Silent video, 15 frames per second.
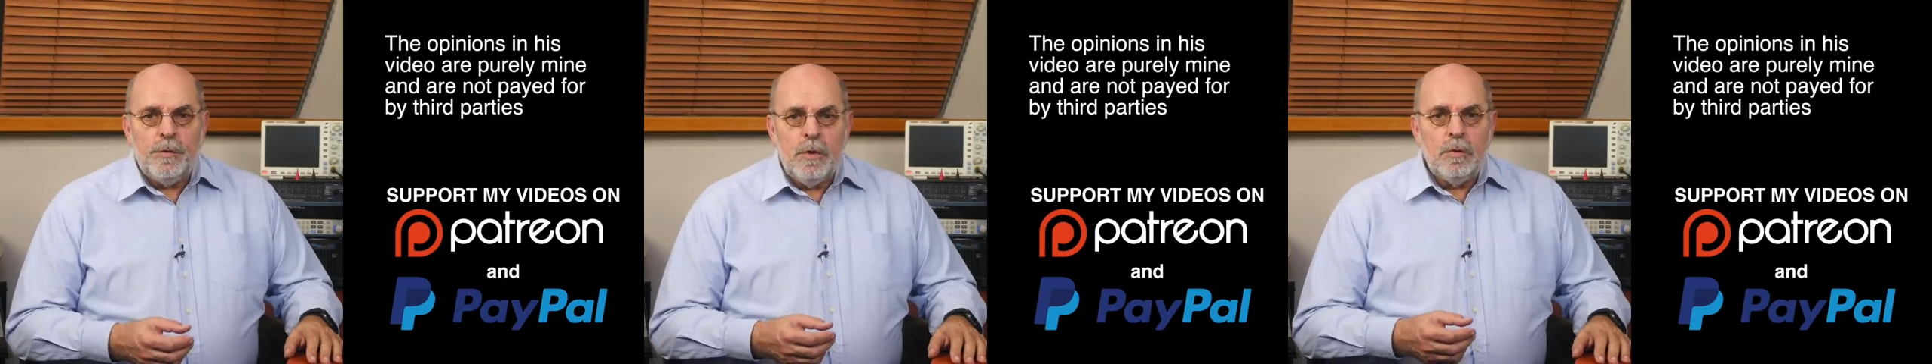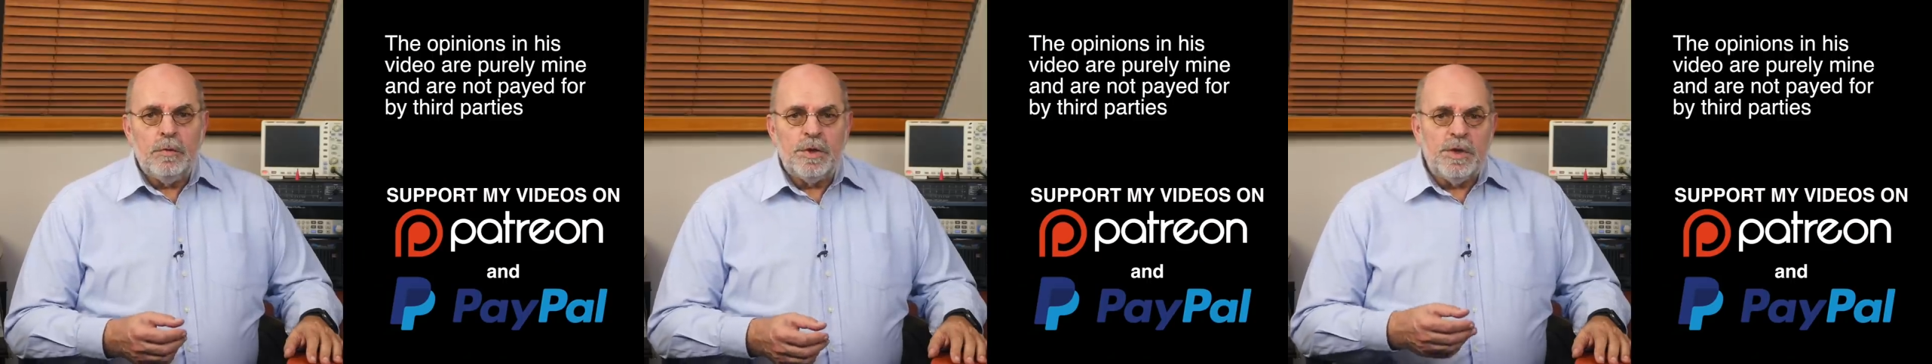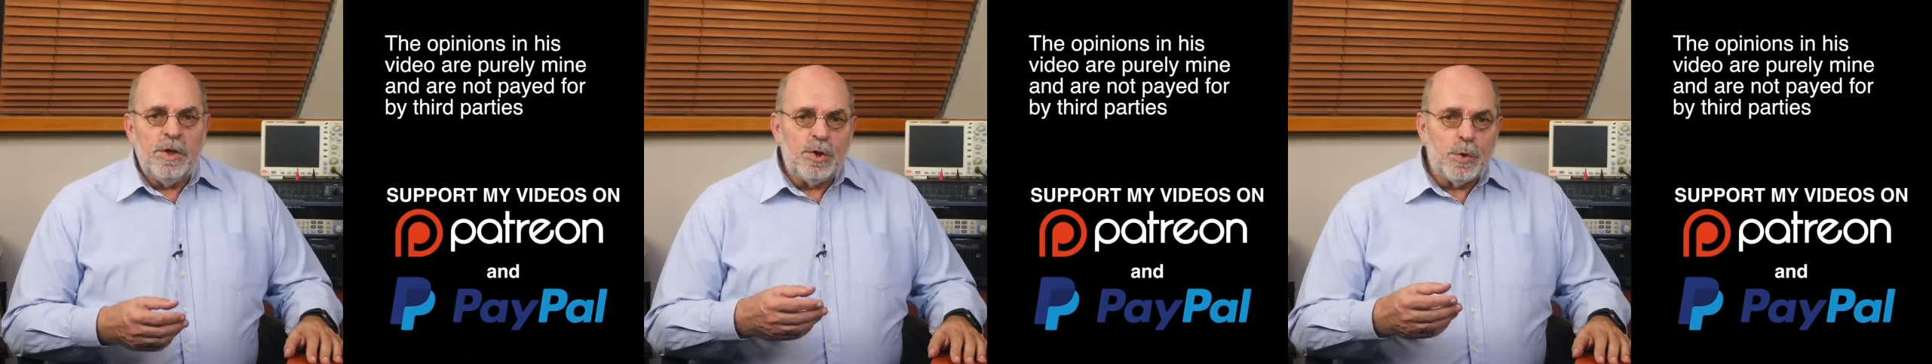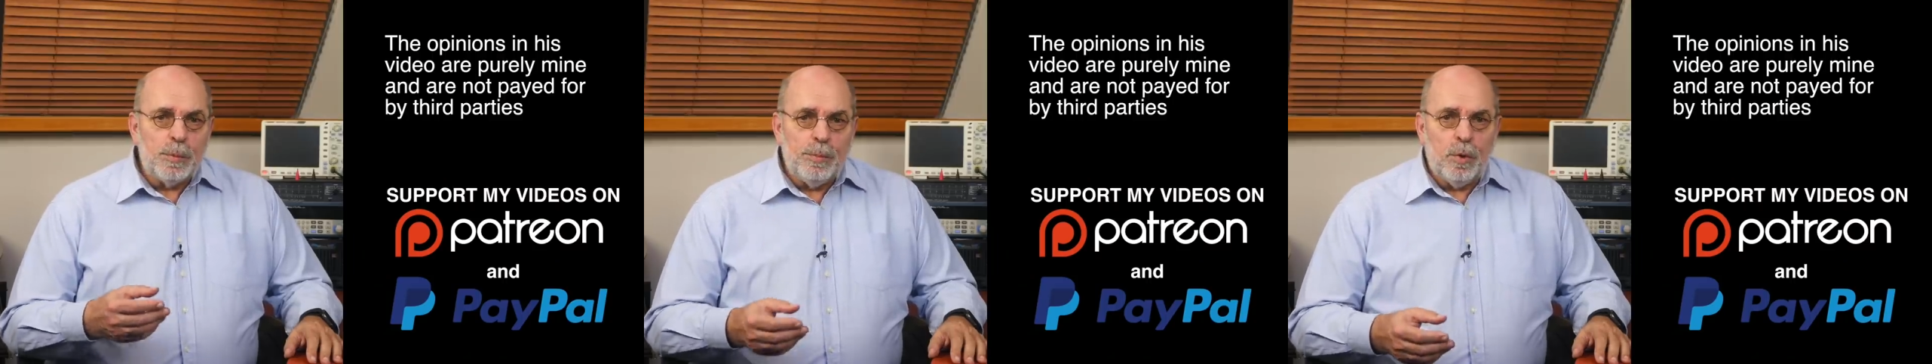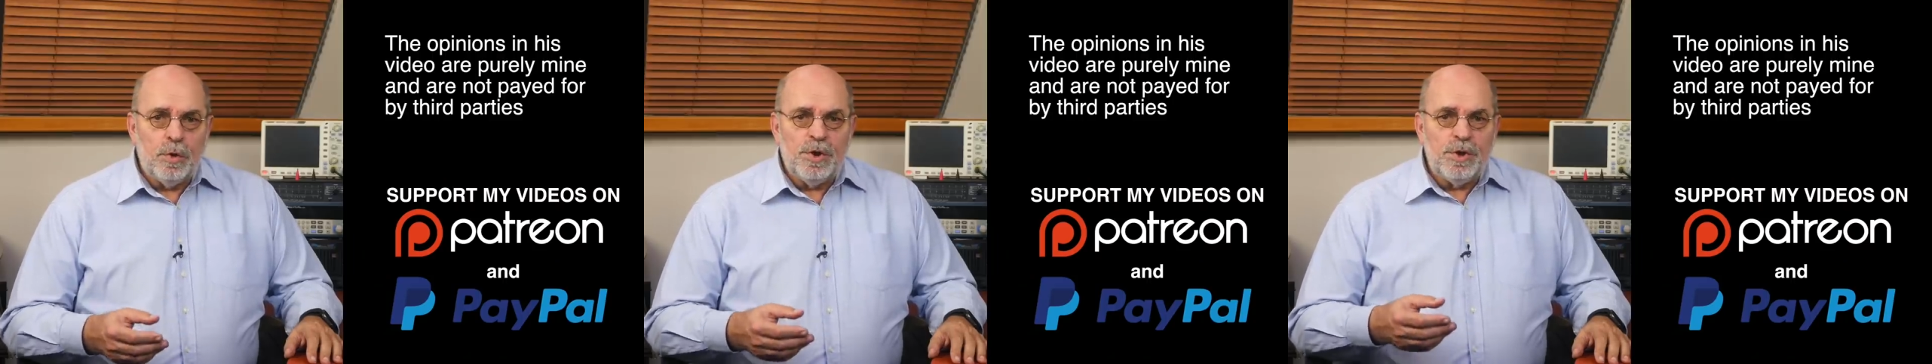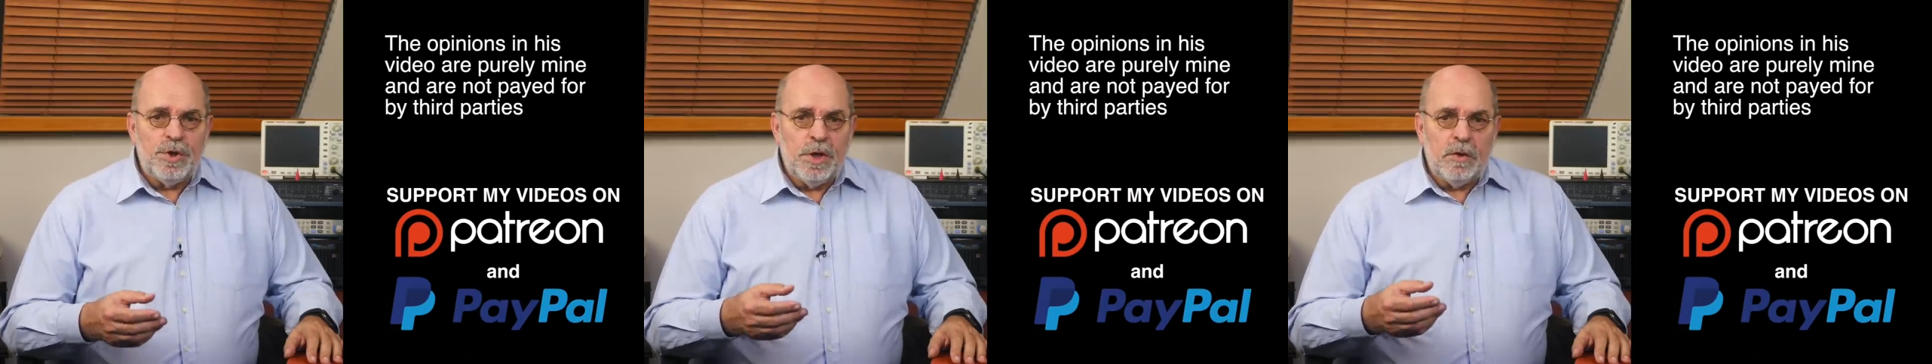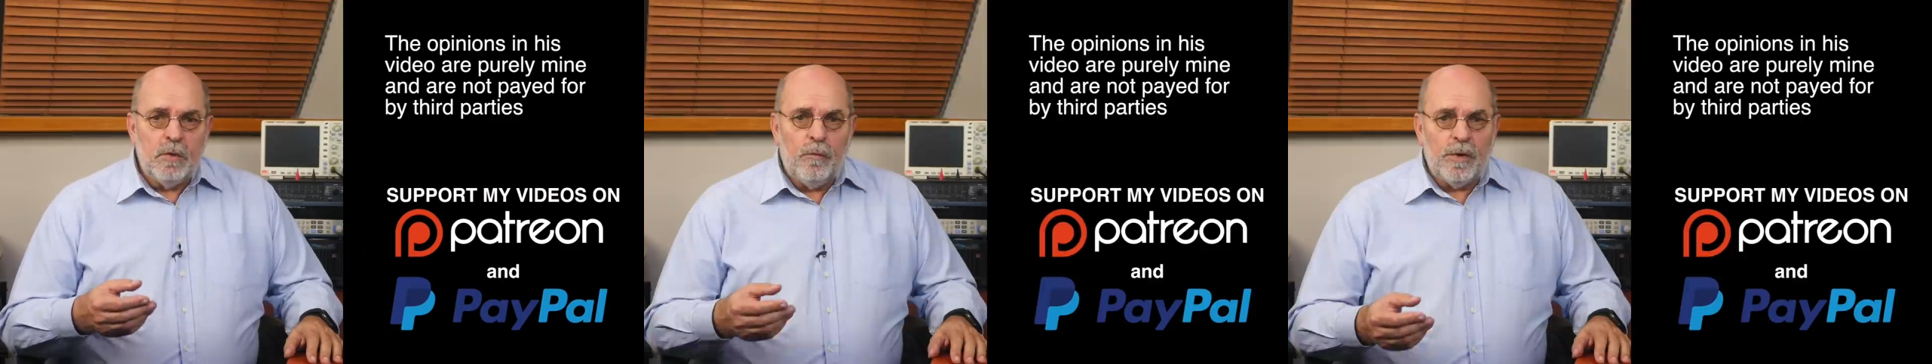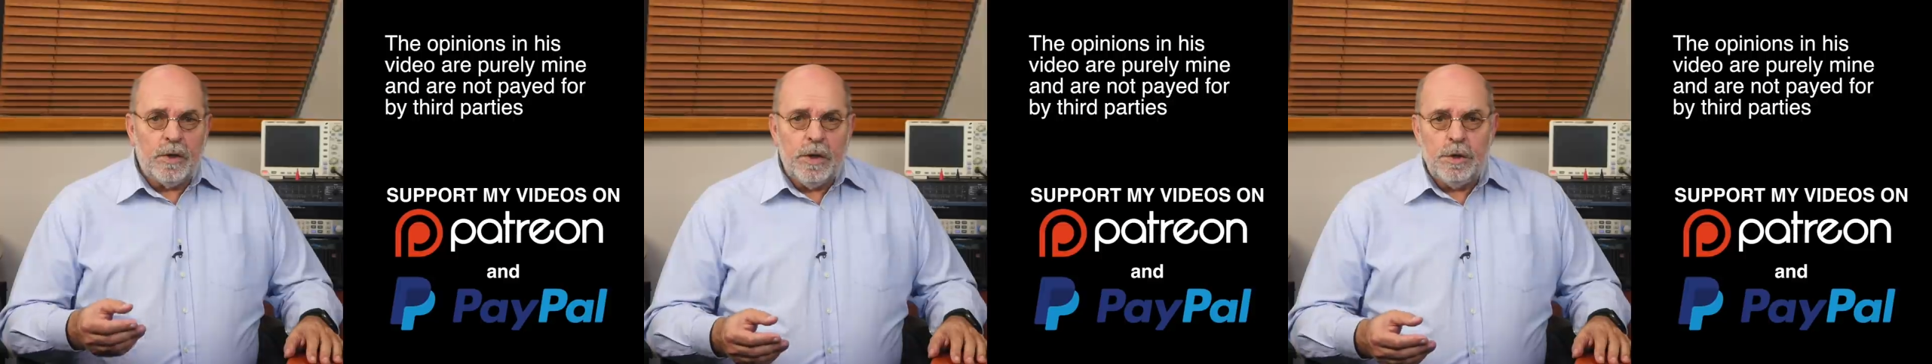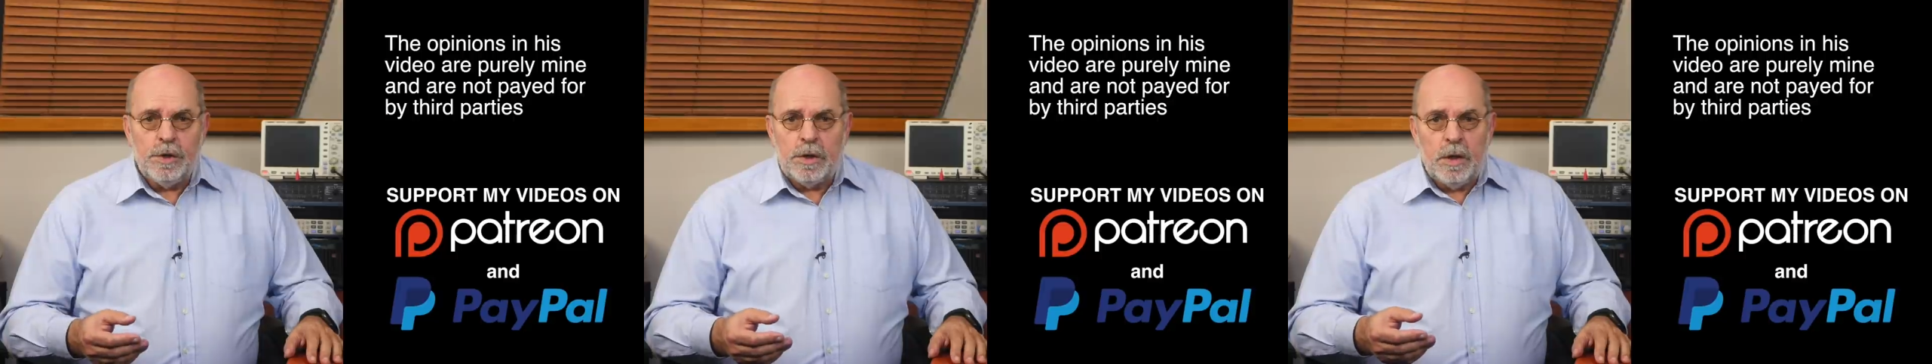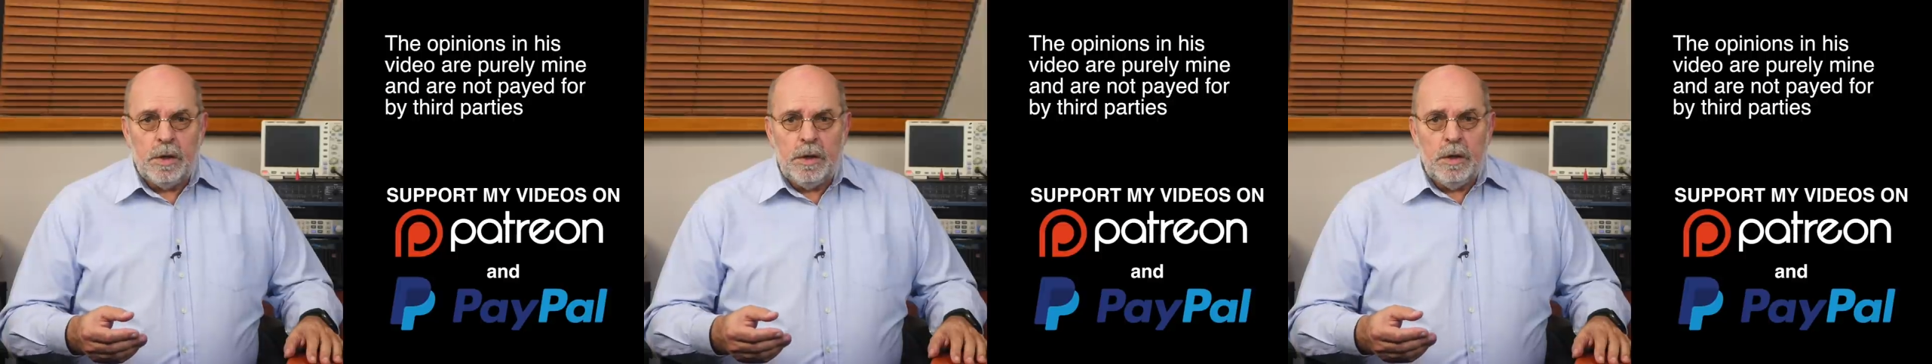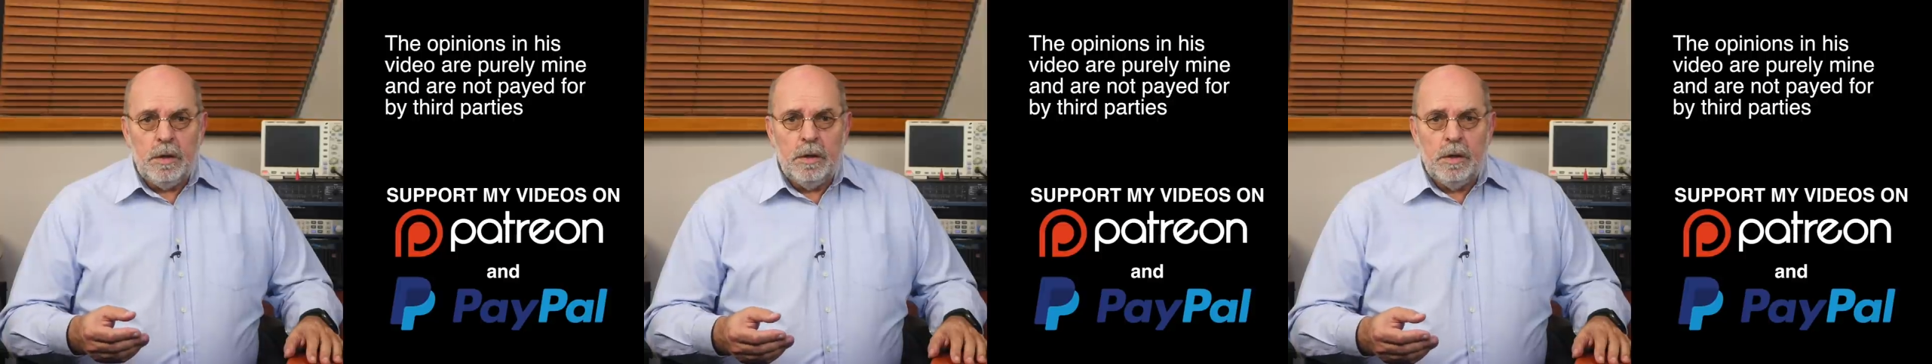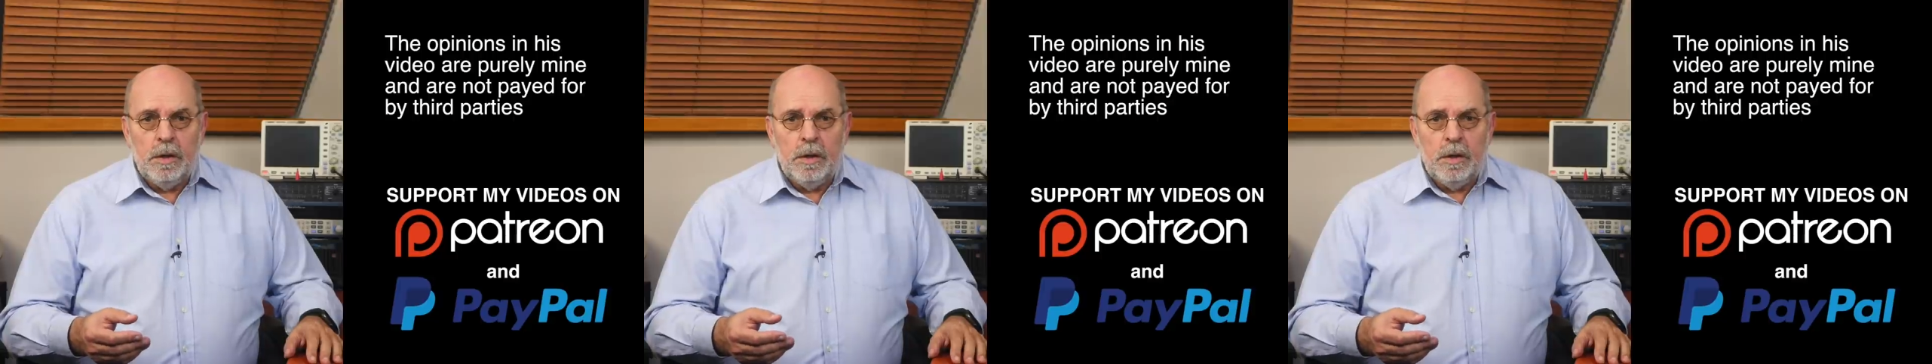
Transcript: viewers that support the channel financially.